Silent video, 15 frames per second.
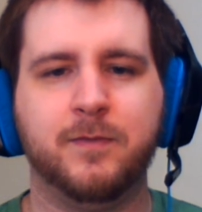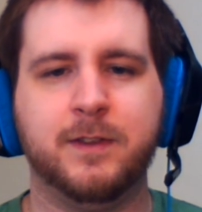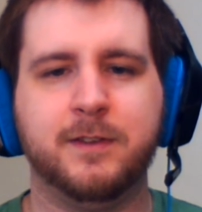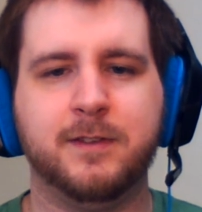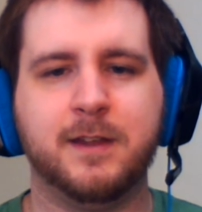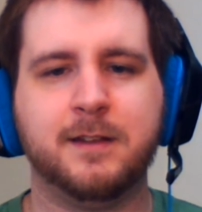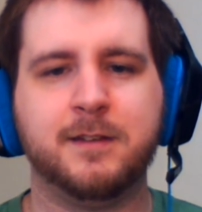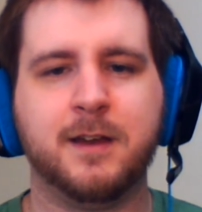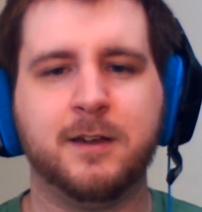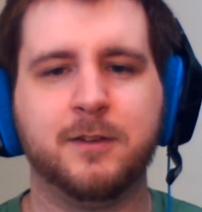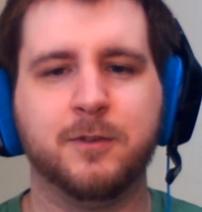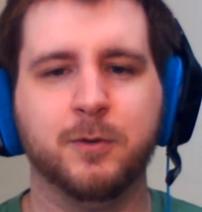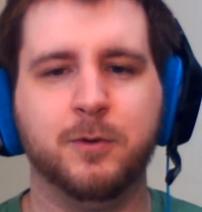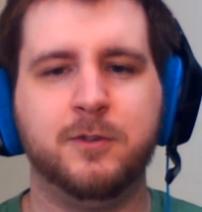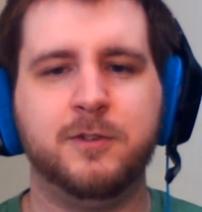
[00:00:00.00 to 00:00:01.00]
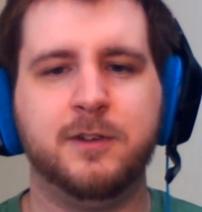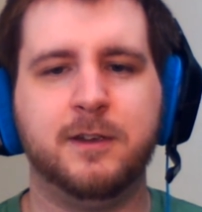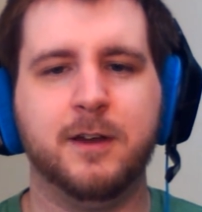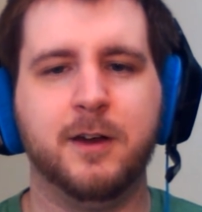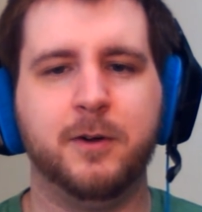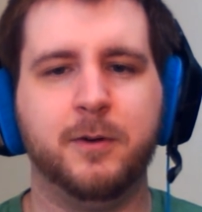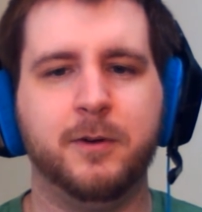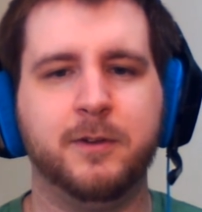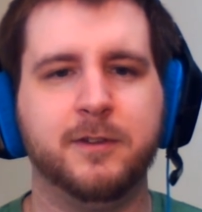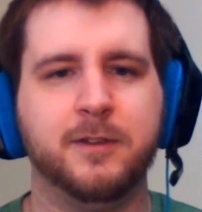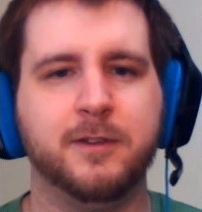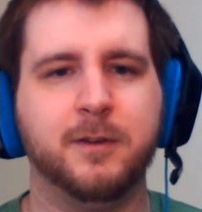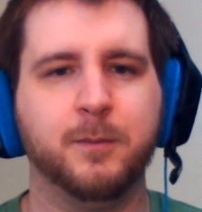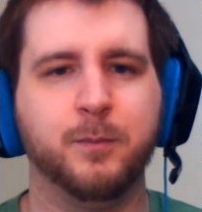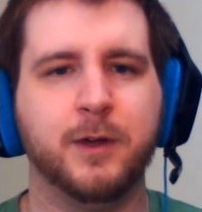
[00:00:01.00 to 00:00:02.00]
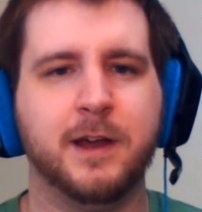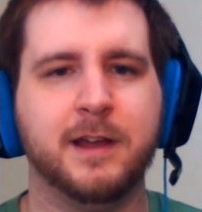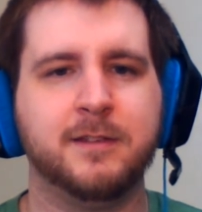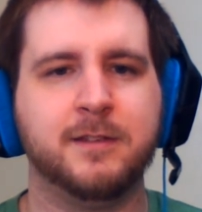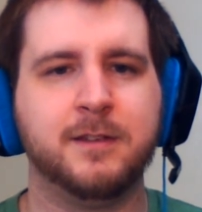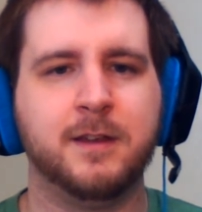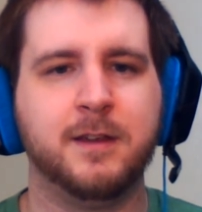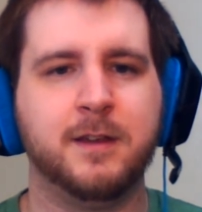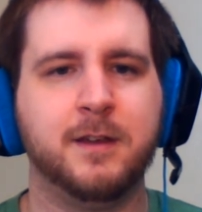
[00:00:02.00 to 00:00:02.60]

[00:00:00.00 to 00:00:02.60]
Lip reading: Is that Dr. Ujiko? Says Compress.